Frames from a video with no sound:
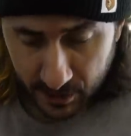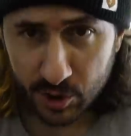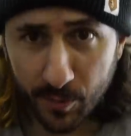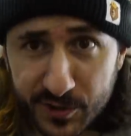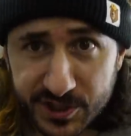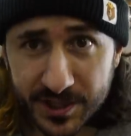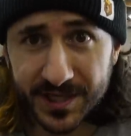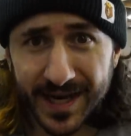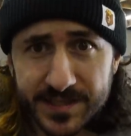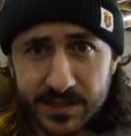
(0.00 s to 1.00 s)
So I appreciate
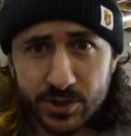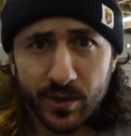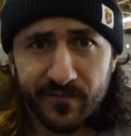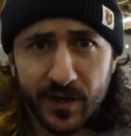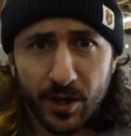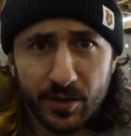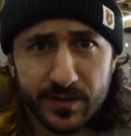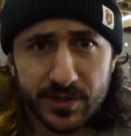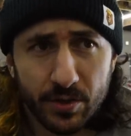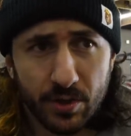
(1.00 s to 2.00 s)
you guys. Enjoy the video. That
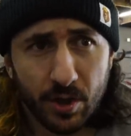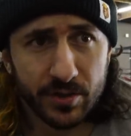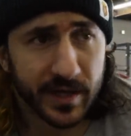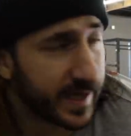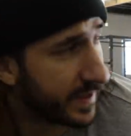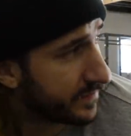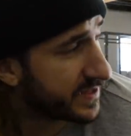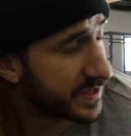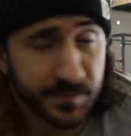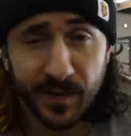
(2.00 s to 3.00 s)
was a little longer than I
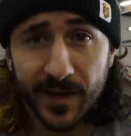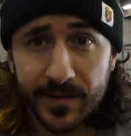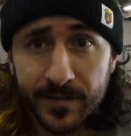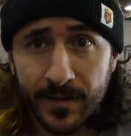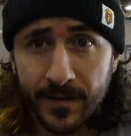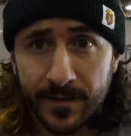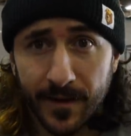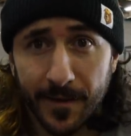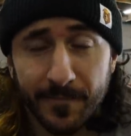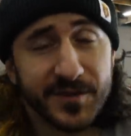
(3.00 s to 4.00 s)
anticipated,
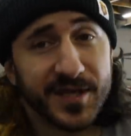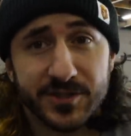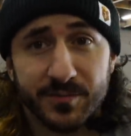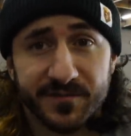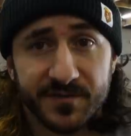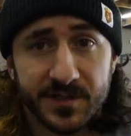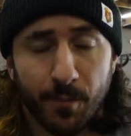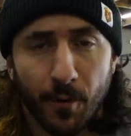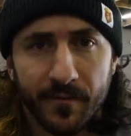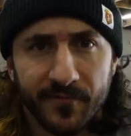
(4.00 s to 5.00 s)
um, but thanks so much for the
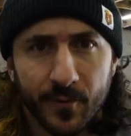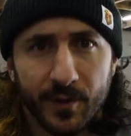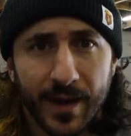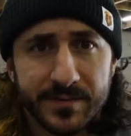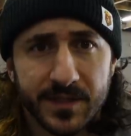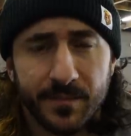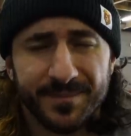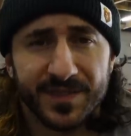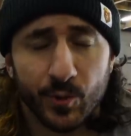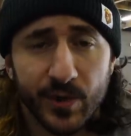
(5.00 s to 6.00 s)
support. If you want to grab
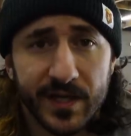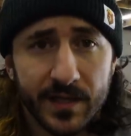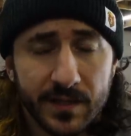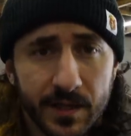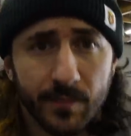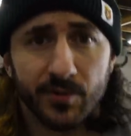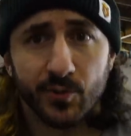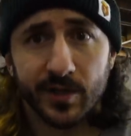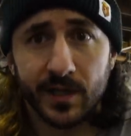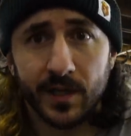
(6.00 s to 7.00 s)
something, three, the number
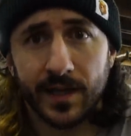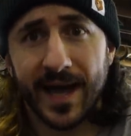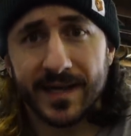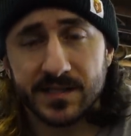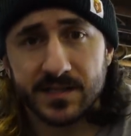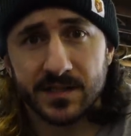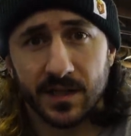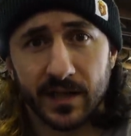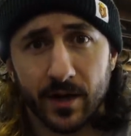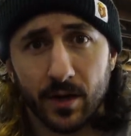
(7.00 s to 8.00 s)
three, S,
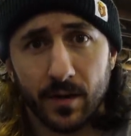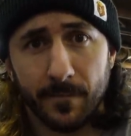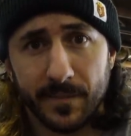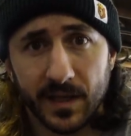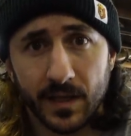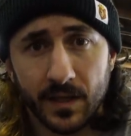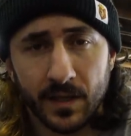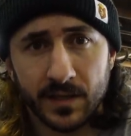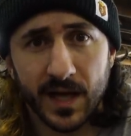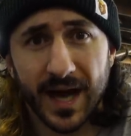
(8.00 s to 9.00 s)
the letter B,
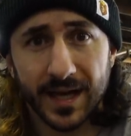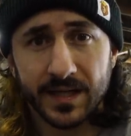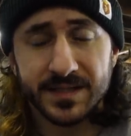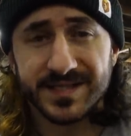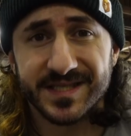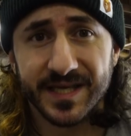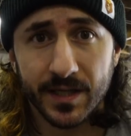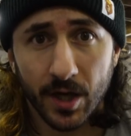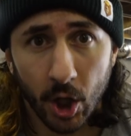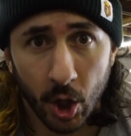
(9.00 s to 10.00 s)
dot
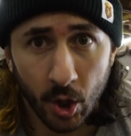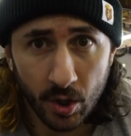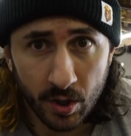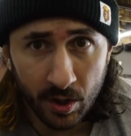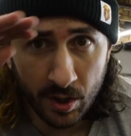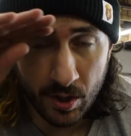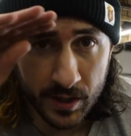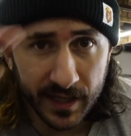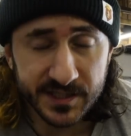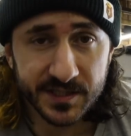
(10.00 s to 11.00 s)
C O.
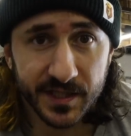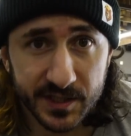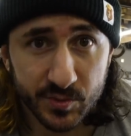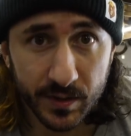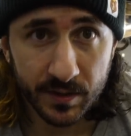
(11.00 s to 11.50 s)
Catch you in the next one.